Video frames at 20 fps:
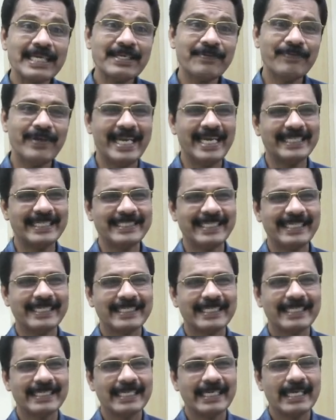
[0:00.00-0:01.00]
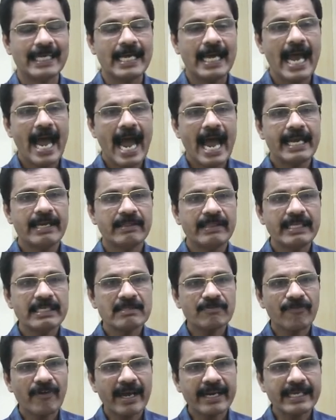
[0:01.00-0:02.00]
venation. And
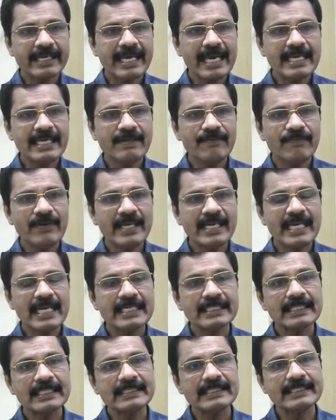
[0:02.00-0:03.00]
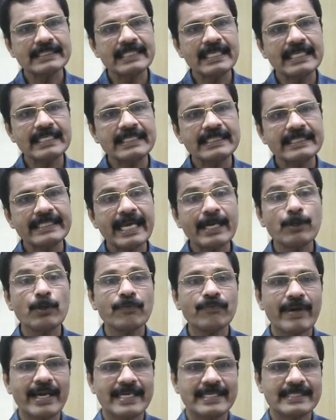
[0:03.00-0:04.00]
this furcate venation seen in
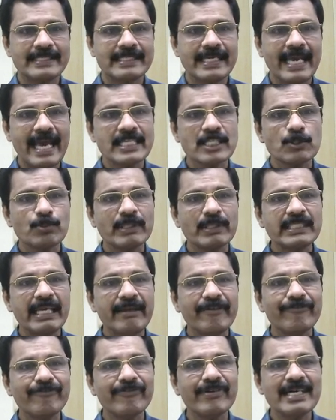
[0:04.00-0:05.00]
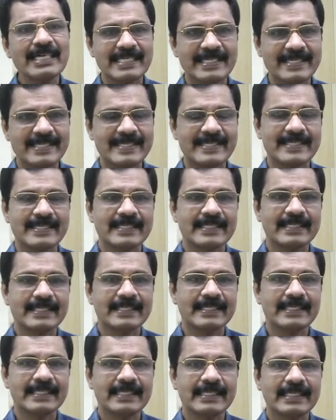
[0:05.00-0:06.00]
pteridophytes, especially ferns.
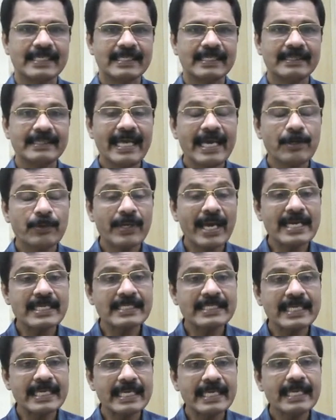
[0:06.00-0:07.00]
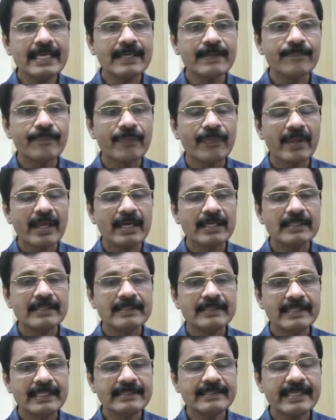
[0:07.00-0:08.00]
There you can see
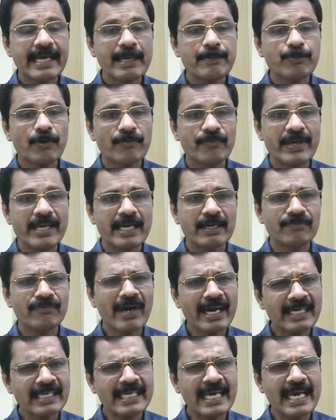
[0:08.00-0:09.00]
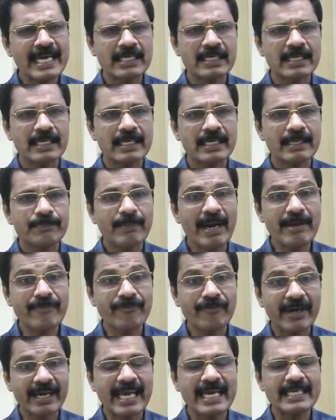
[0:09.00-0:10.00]
this type of venation, furcate,
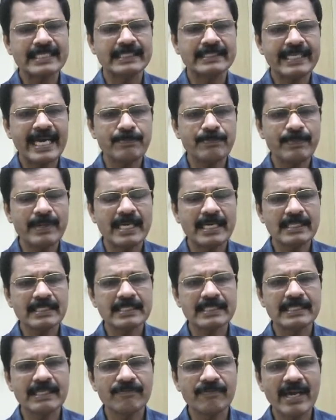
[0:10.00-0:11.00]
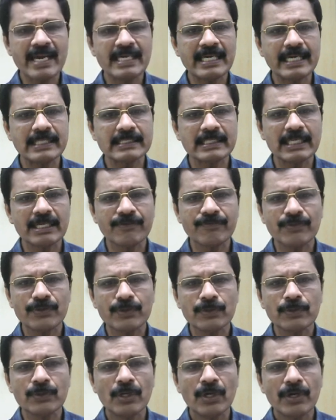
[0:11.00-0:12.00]
bifurcation. That means the veinlets, if
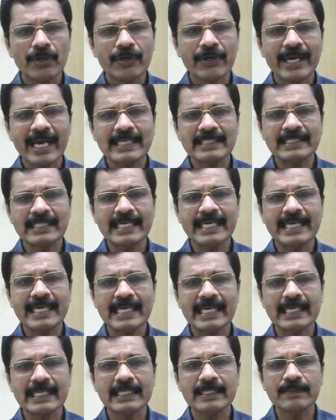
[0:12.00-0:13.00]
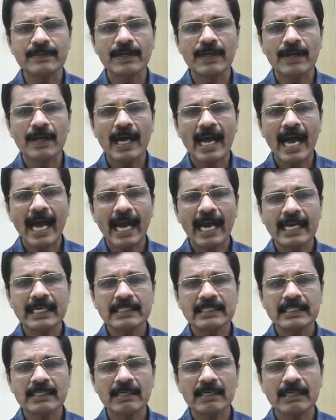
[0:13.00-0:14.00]
you can see here,
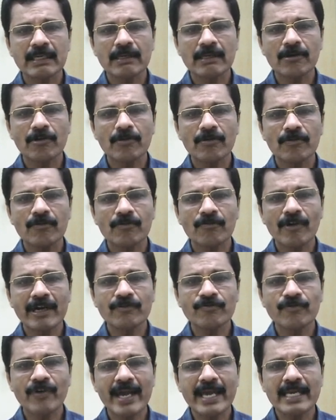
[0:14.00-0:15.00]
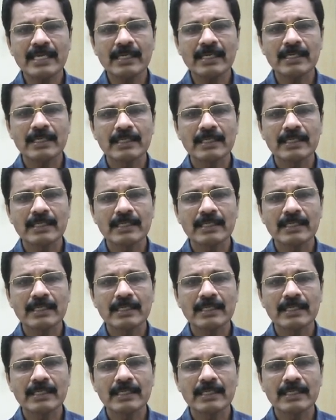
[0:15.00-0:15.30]
and one vein,